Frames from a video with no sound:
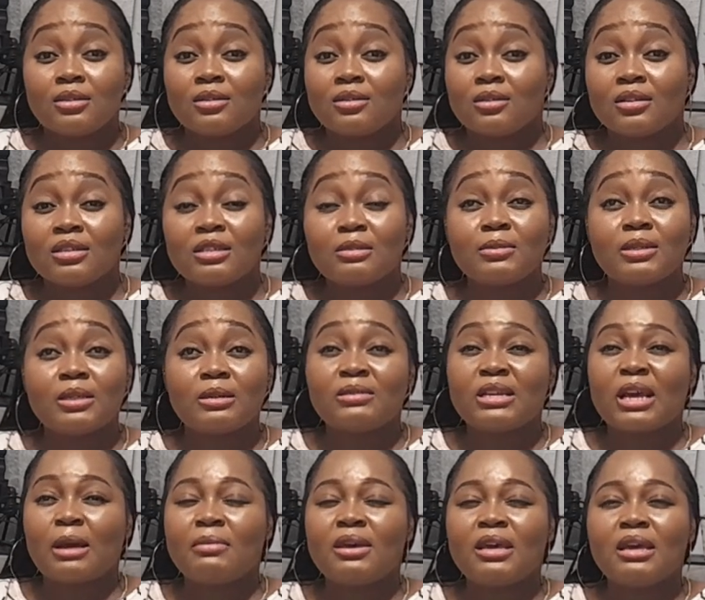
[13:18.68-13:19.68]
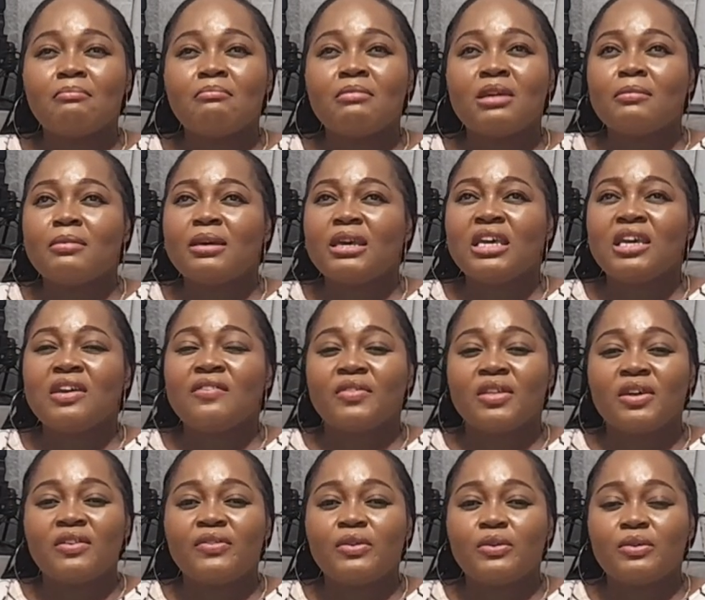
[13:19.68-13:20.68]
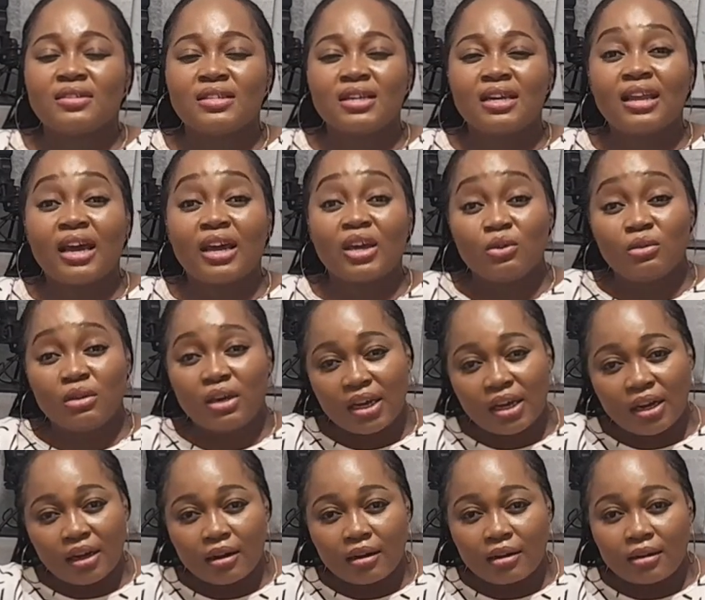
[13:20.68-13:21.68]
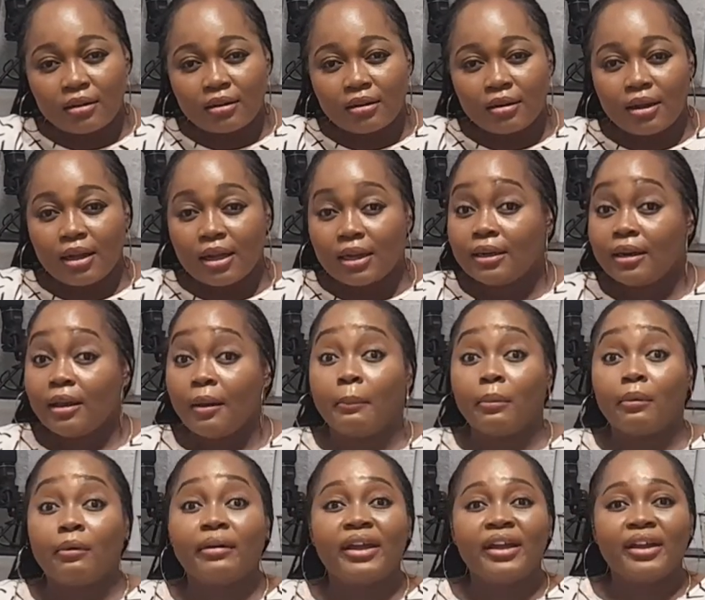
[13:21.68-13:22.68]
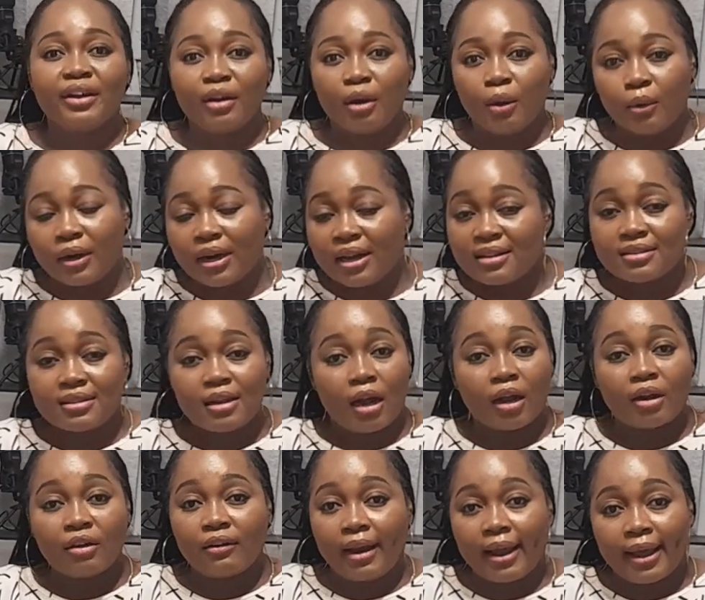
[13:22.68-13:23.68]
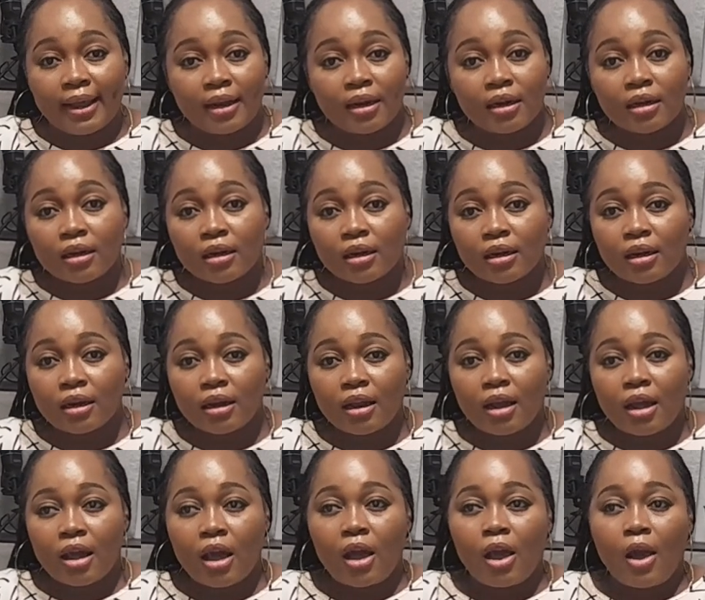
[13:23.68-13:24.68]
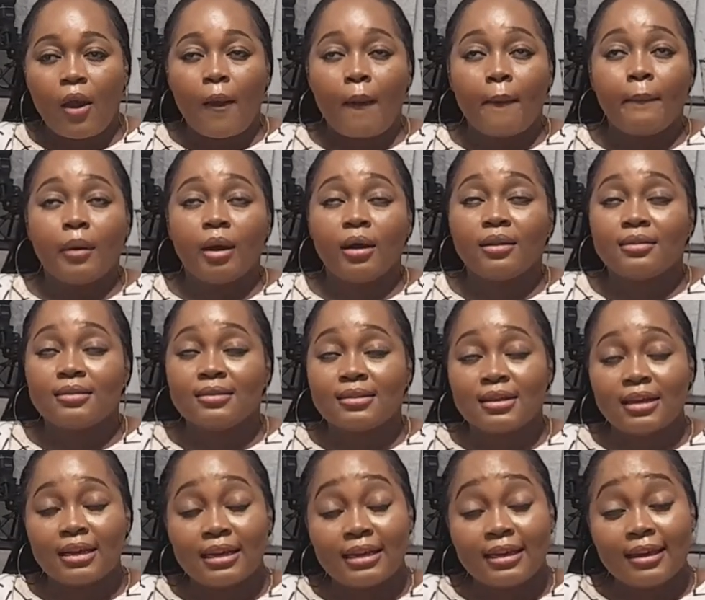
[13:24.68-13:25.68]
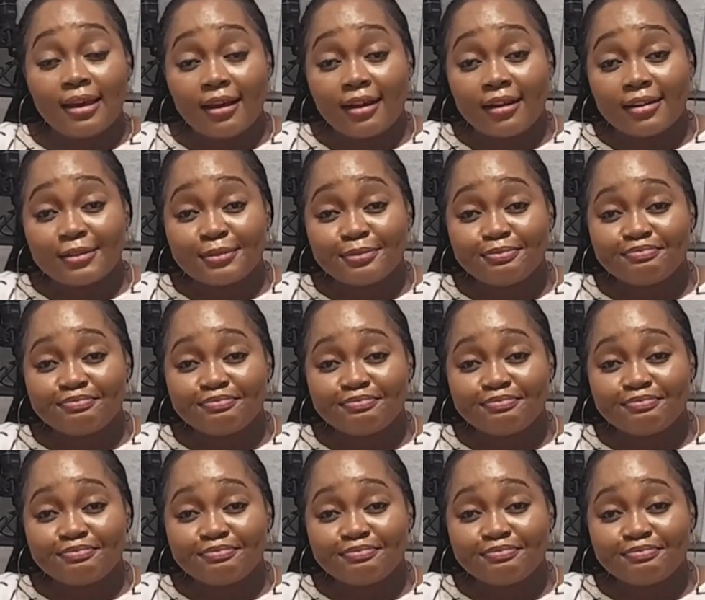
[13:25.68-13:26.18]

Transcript: just sometimes maybe even if you say that you care they'll break down and start crying but yeah